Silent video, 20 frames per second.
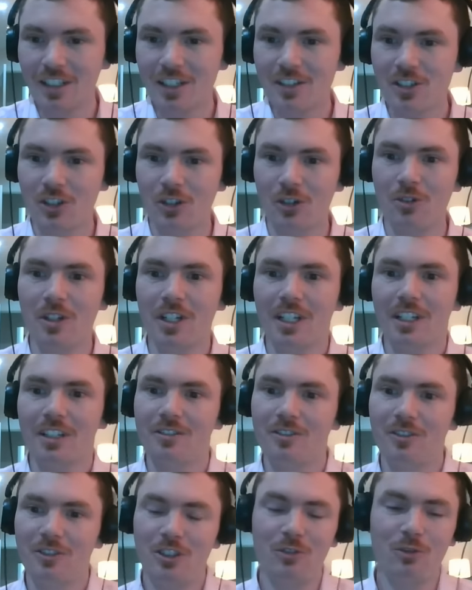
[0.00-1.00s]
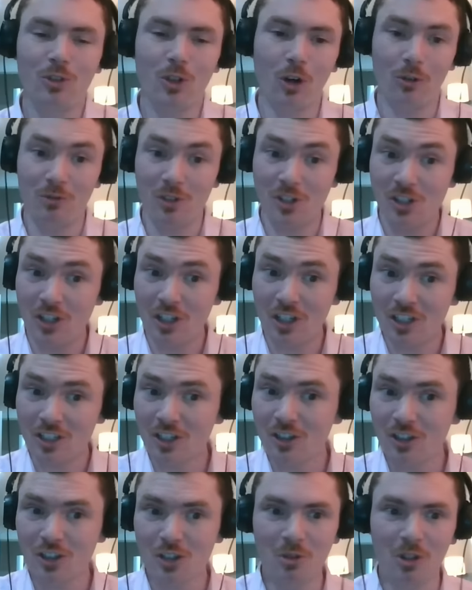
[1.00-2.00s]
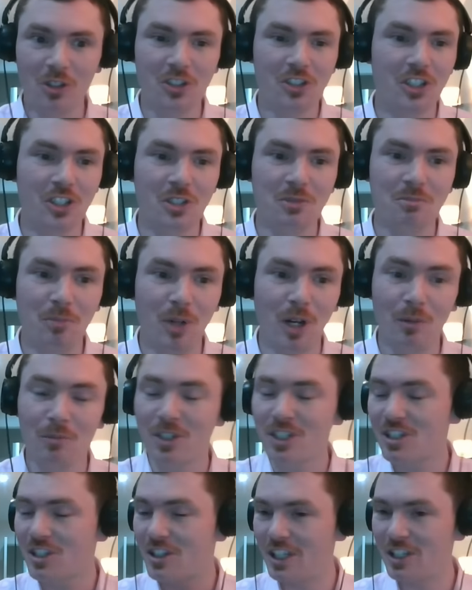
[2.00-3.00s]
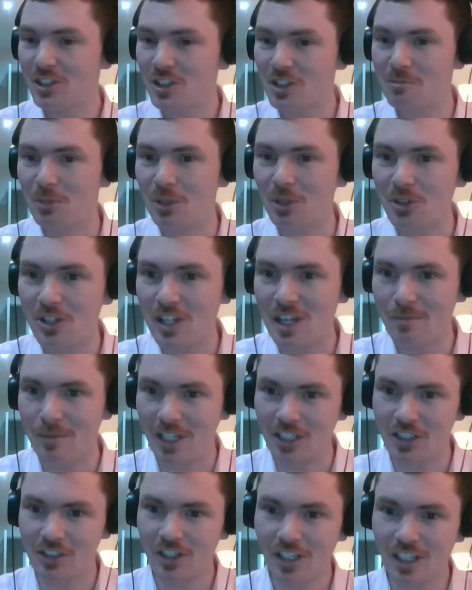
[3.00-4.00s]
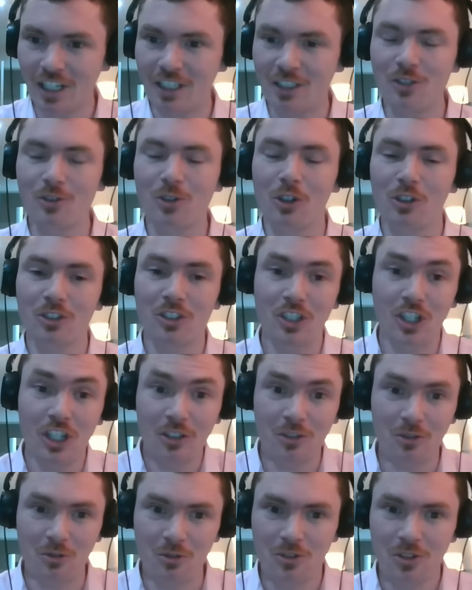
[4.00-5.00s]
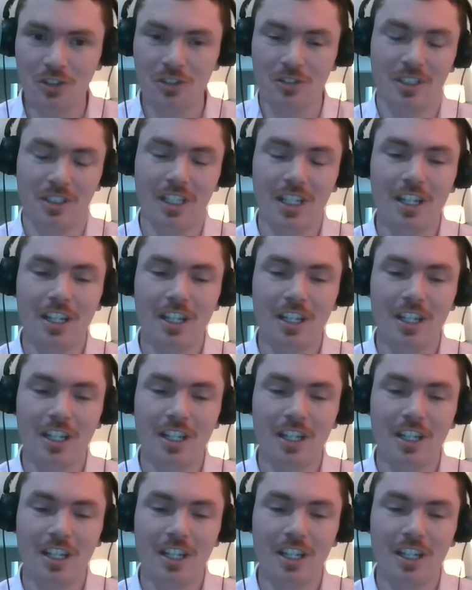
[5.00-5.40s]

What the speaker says: So you've got researchers who want to just publish things to boost their metric, and you've got journals